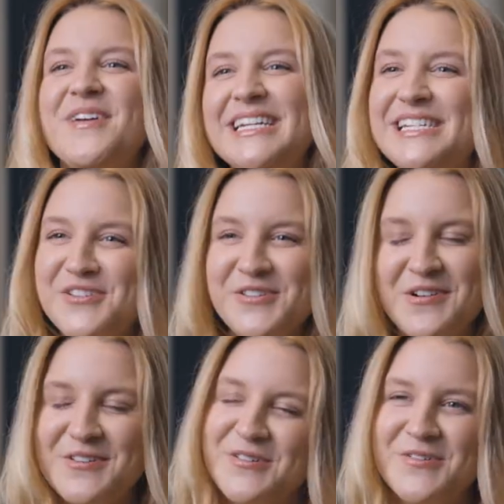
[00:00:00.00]
In addition
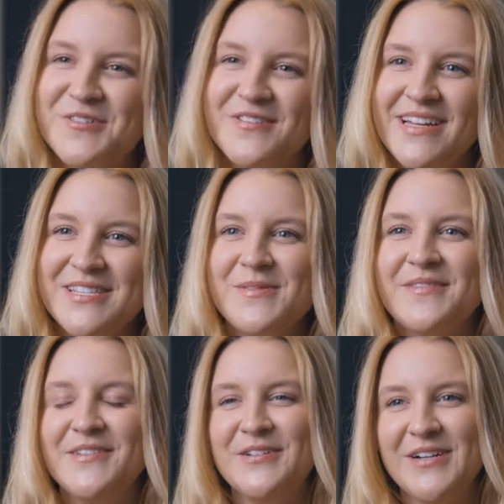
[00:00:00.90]
to our social events,
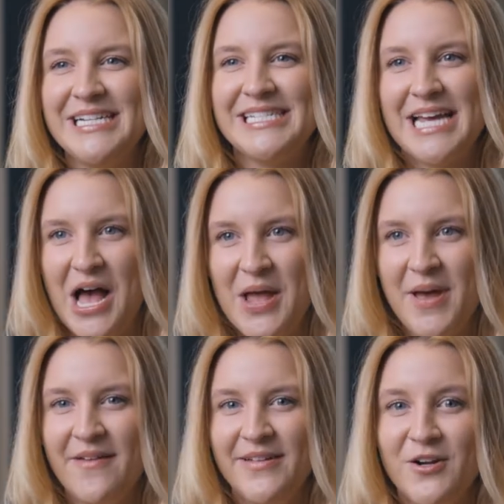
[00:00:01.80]
we have a great
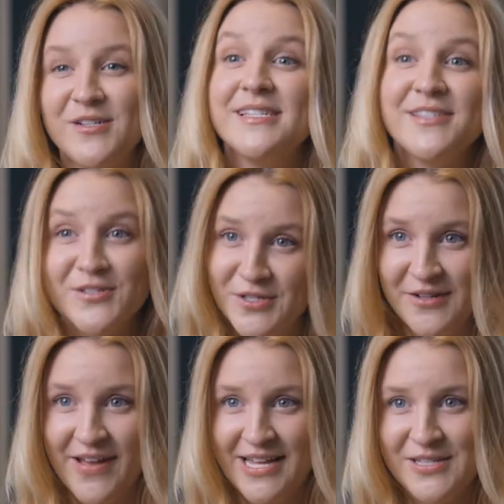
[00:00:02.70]
time having our
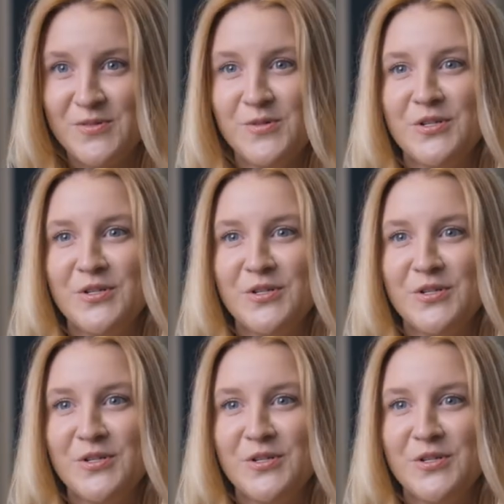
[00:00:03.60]
sisterhood events,